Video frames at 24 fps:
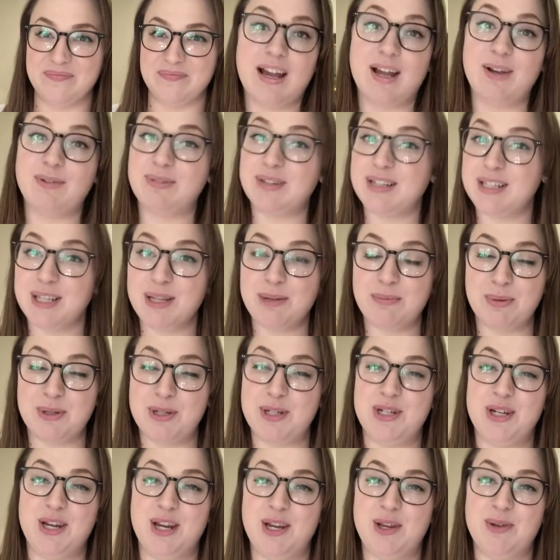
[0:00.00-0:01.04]
I really
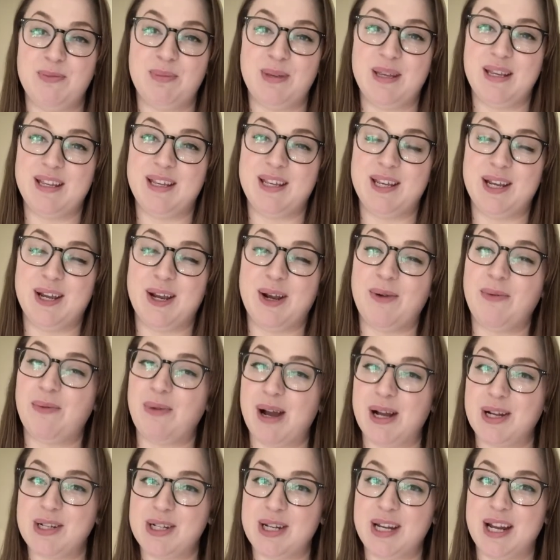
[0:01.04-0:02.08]
appreciate you being here
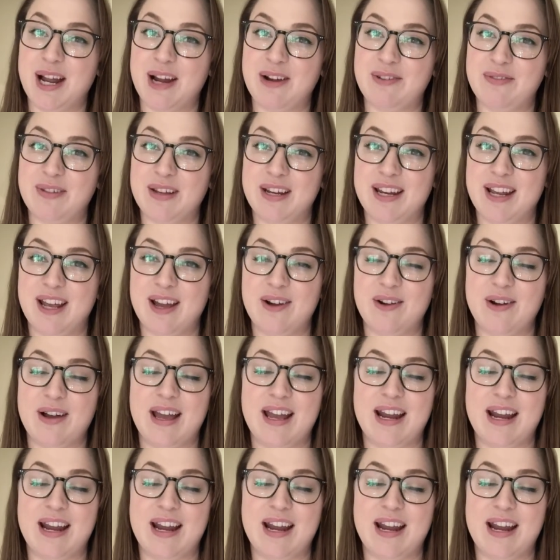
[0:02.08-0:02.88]
watching our video,